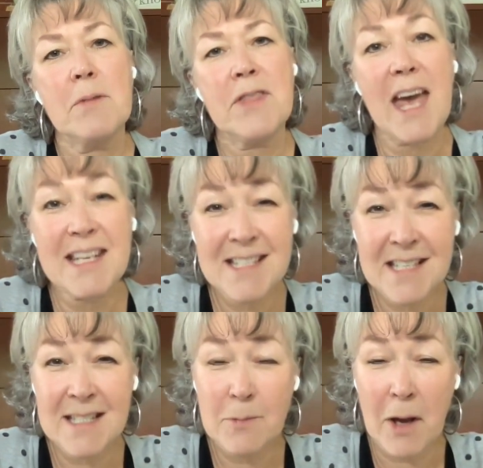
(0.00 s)
But that is
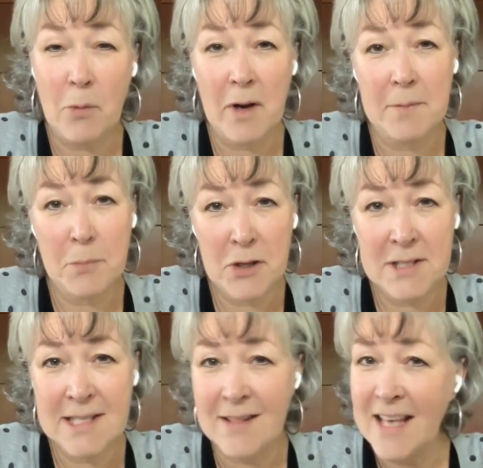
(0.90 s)
just about one
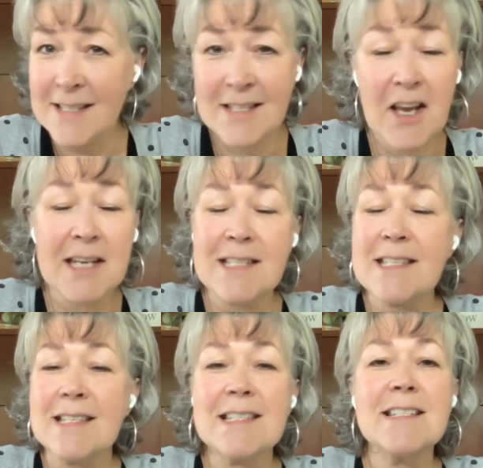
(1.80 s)
person. That's not a
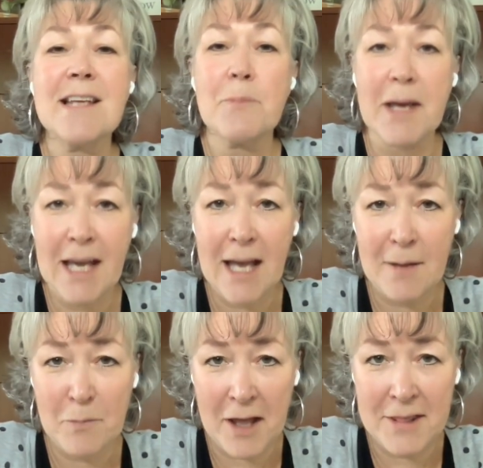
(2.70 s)
systemic
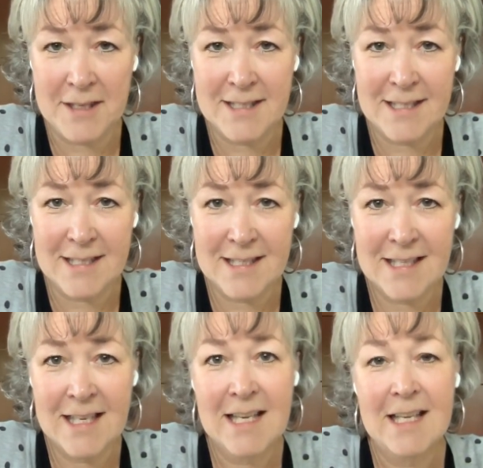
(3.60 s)

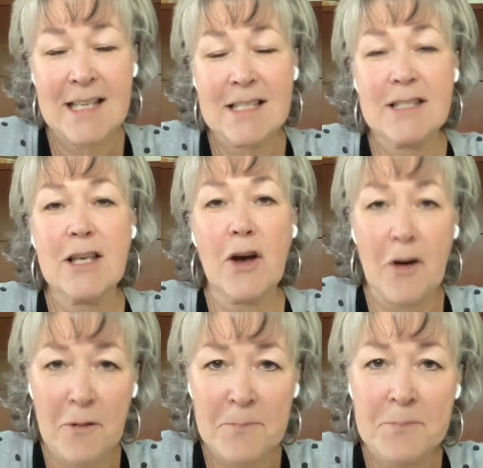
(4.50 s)
hypothesis.
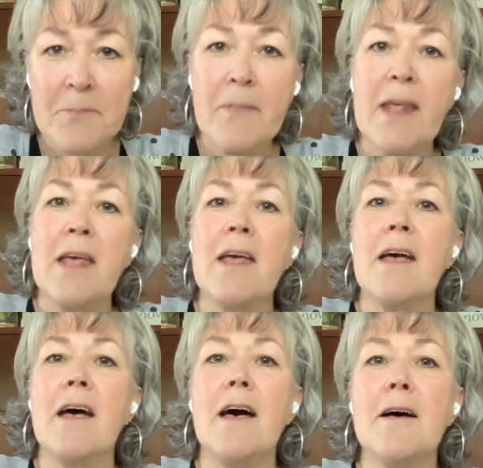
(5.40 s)
So,
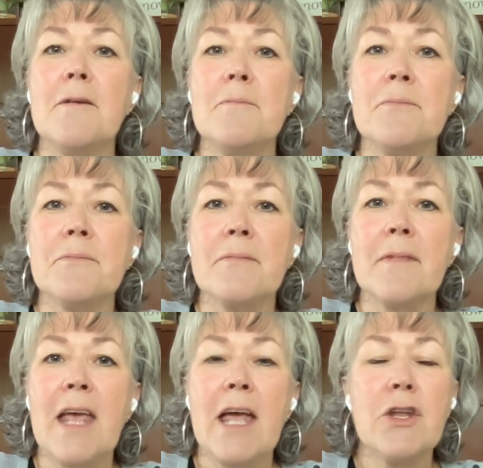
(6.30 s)
and
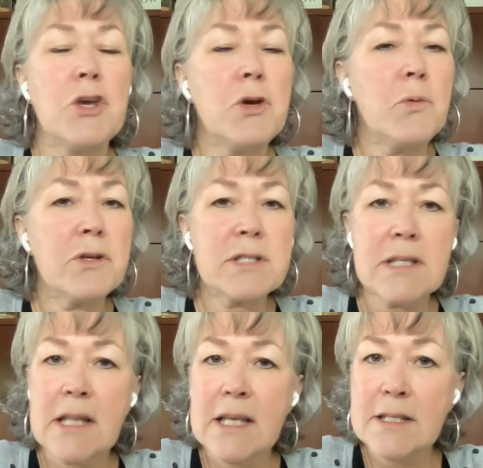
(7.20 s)
you will
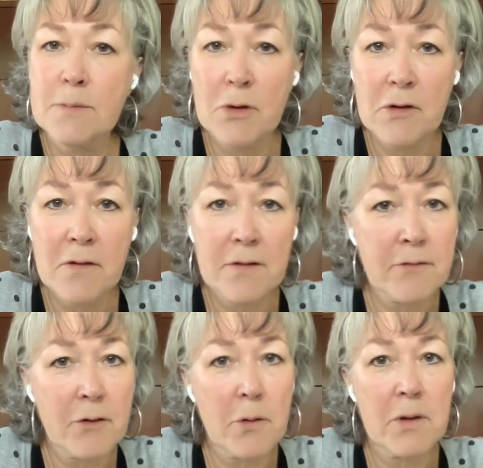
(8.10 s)
see this moving
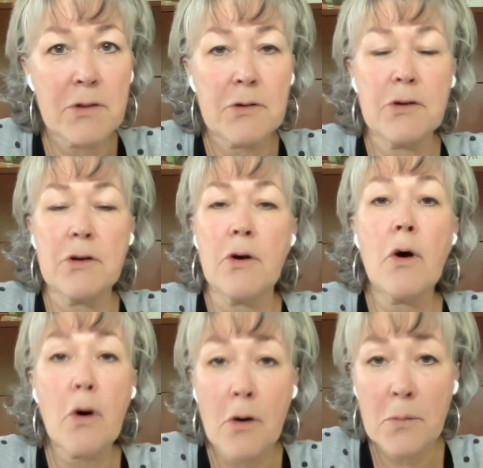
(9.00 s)
forward through your
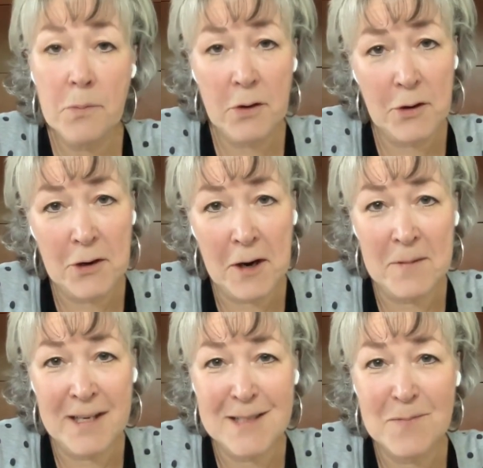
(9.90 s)
whole
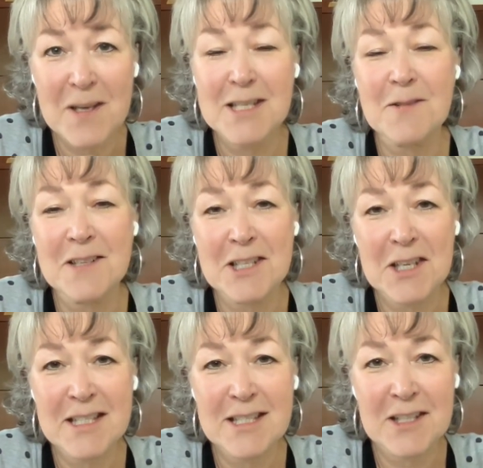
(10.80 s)
program, and especially when
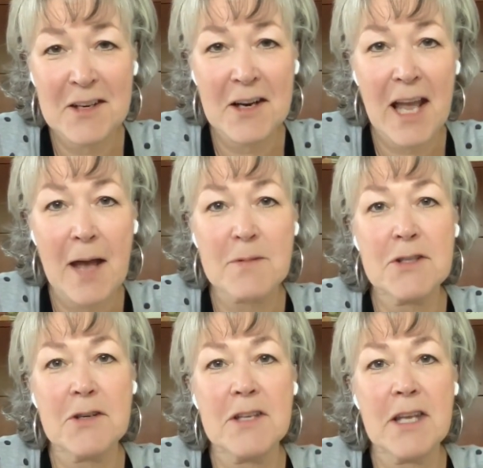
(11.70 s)
you get to your
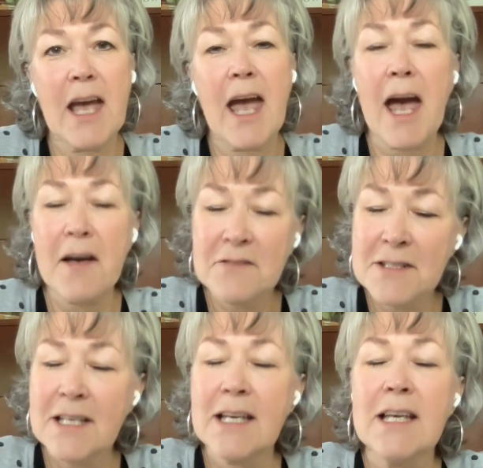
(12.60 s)
capstone. You have
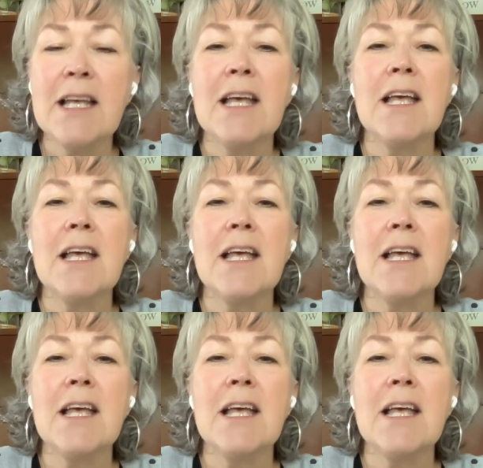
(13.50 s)
to